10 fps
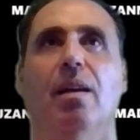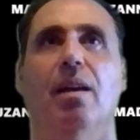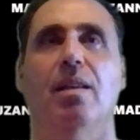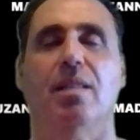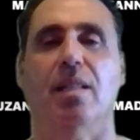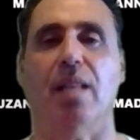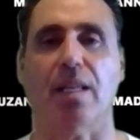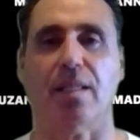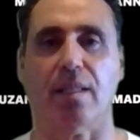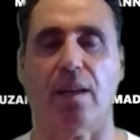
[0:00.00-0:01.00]
is
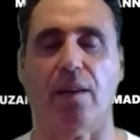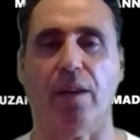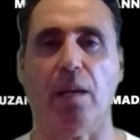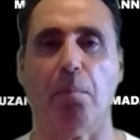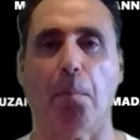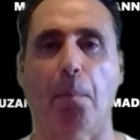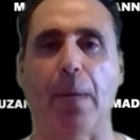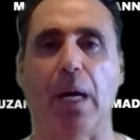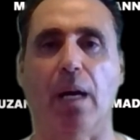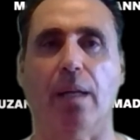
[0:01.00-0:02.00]
necessary,
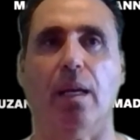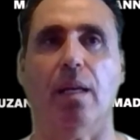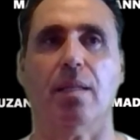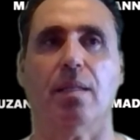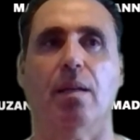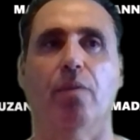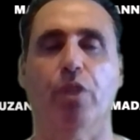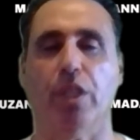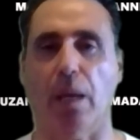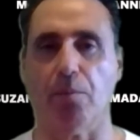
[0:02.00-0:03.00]
but it's
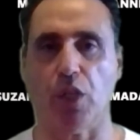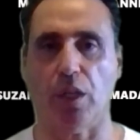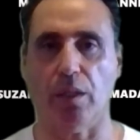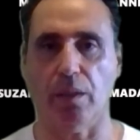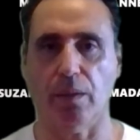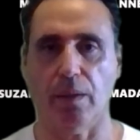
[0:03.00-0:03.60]
redemption